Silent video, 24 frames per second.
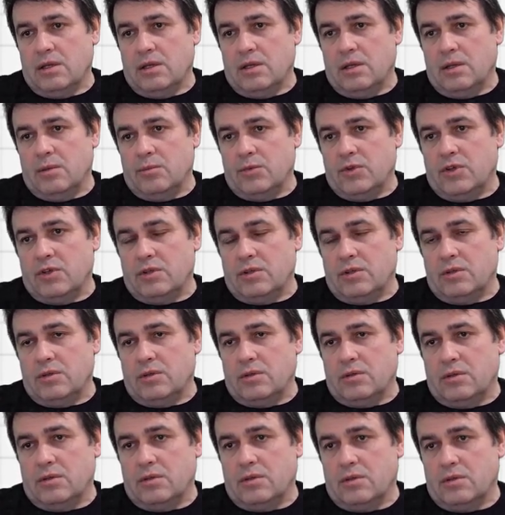I'm not
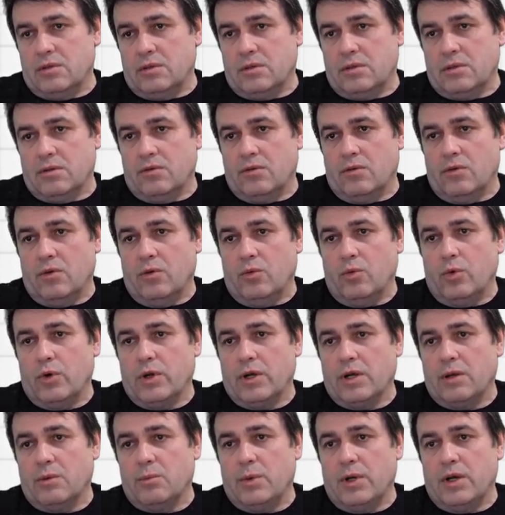
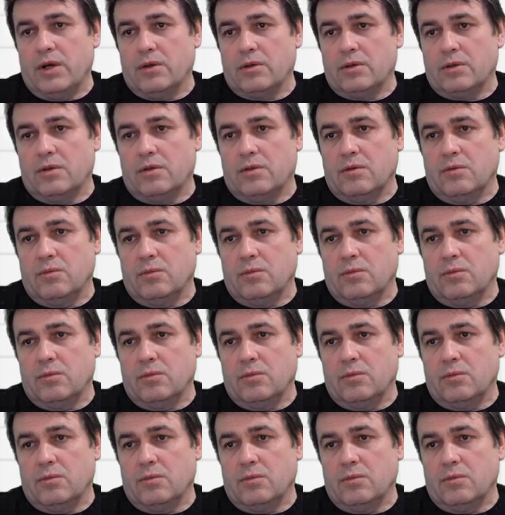worried about